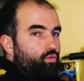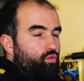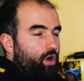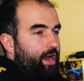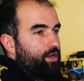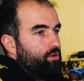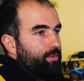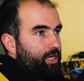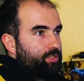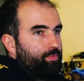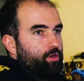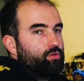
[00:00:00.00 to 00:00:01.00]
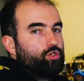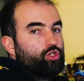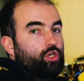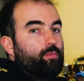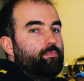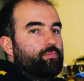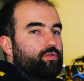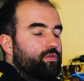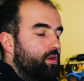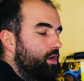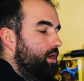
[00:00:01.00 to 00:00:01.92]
random exposure jumps,